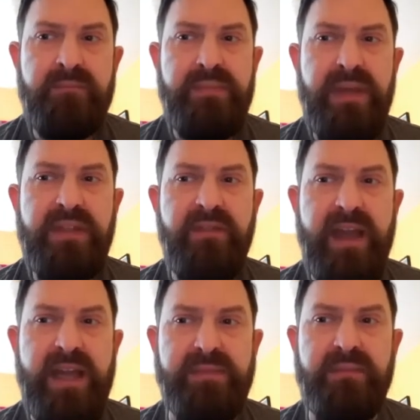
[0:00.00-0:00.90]
be
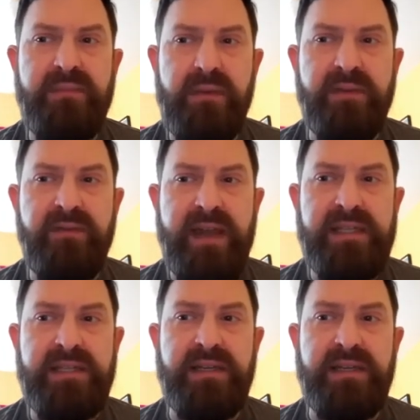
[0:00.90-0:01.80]
the public
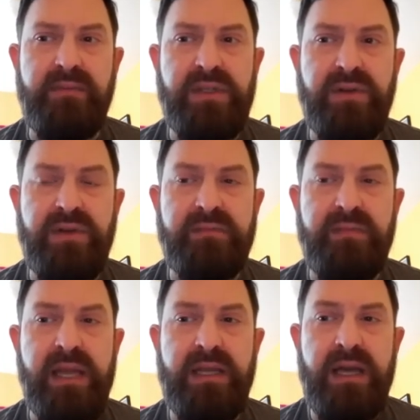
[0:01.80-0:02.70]
face of the temple, so to
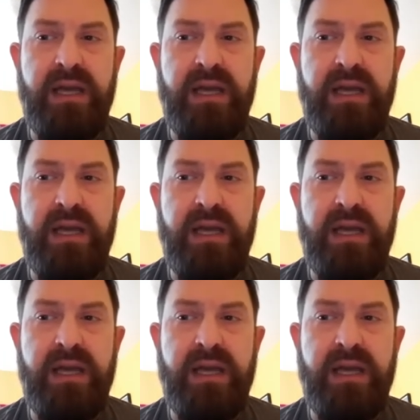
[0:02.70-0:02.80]
speak,